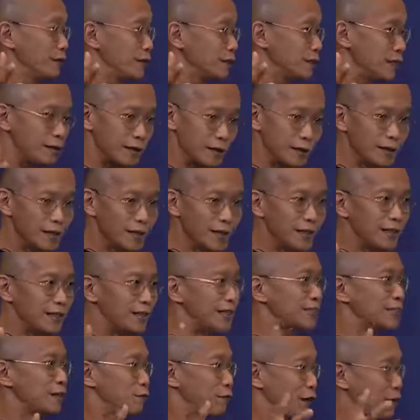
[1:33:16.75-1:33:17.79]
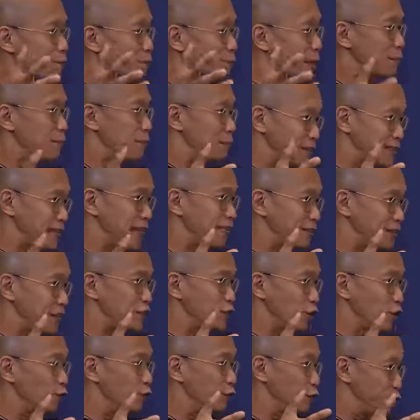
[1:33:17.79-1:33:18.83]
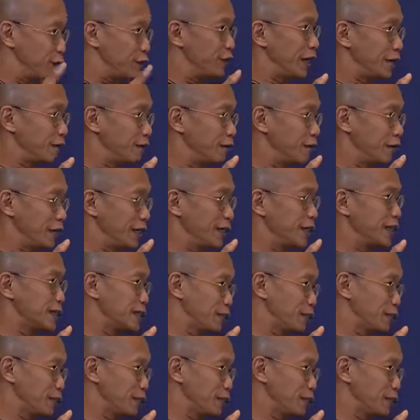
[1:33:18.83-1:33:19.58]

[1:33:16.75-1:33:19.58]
You say, that's a very big percentage of 300 ringgit.